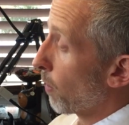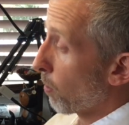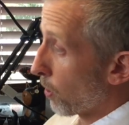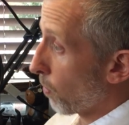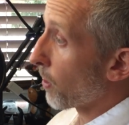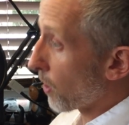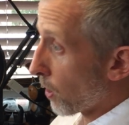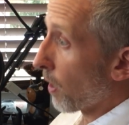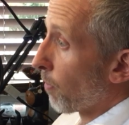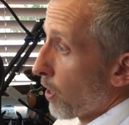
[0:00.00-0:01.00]
I was going to
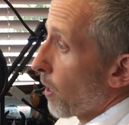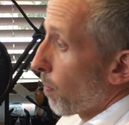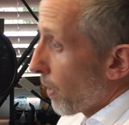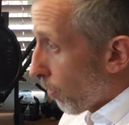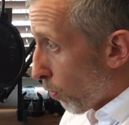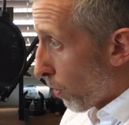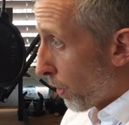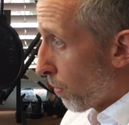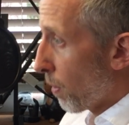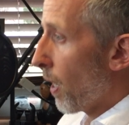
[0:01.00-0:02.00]
deliver something for
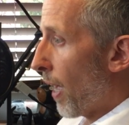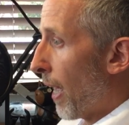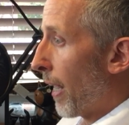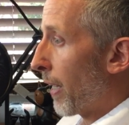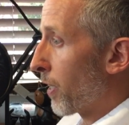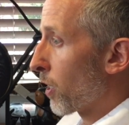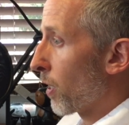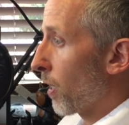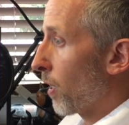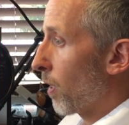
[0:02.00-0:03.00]
you and
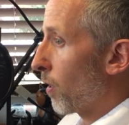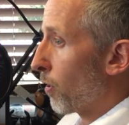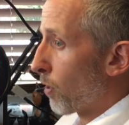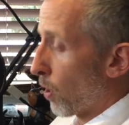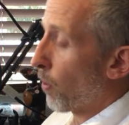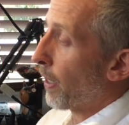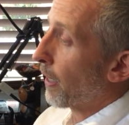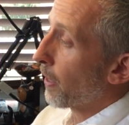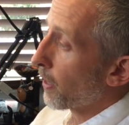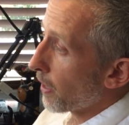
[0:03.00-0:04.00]
you saw that
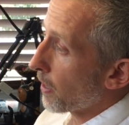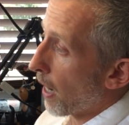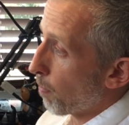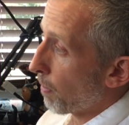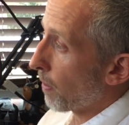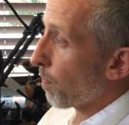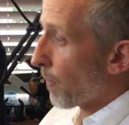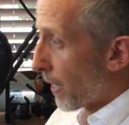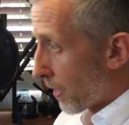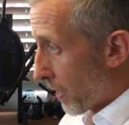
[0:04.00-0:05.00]
that didn't happen,
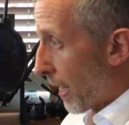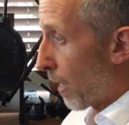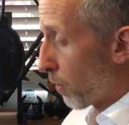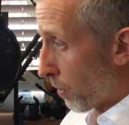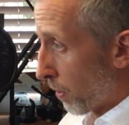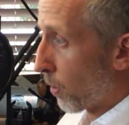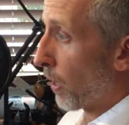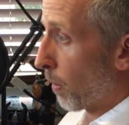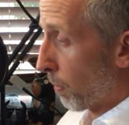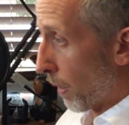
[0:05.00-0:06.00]
and now you're
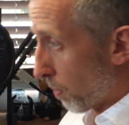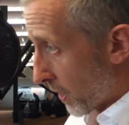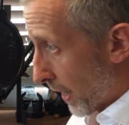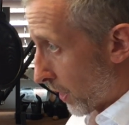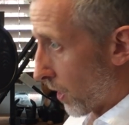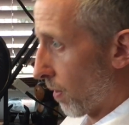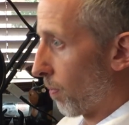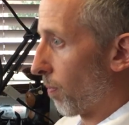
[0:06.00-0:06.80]
incredibly upset.